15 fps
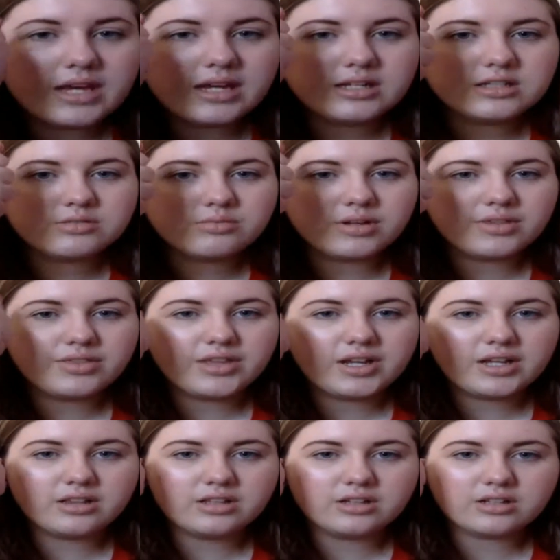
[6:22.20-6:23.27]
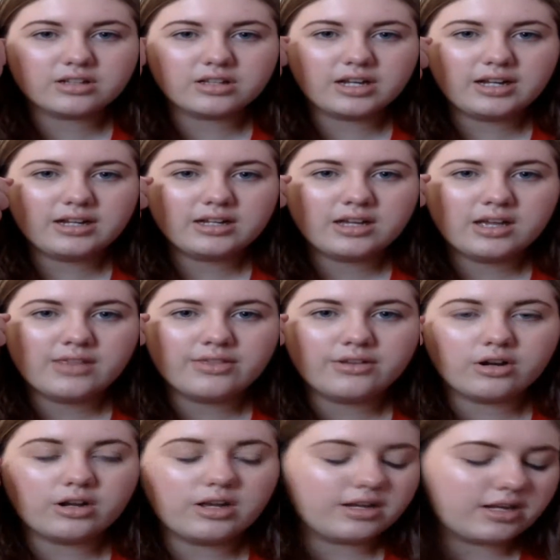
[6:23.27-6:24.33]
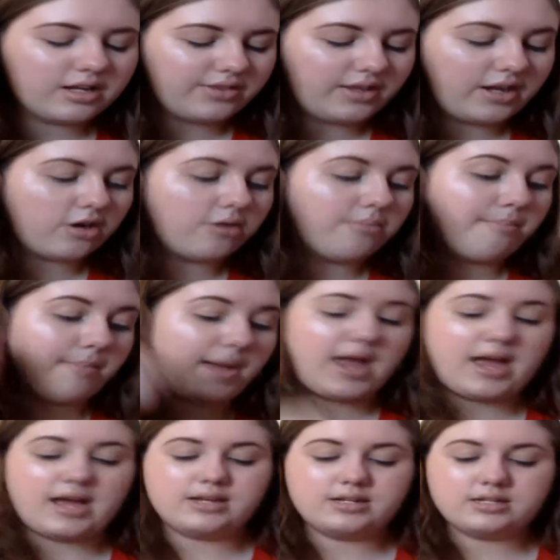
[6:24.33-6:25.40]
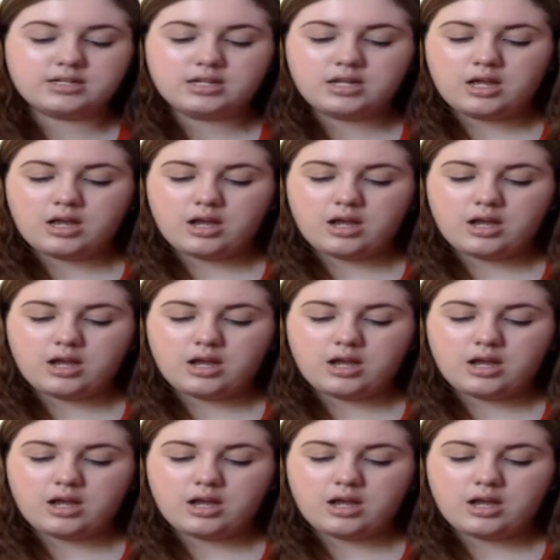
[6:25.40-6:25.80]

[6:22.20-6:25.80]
that is what they look like. They are matte.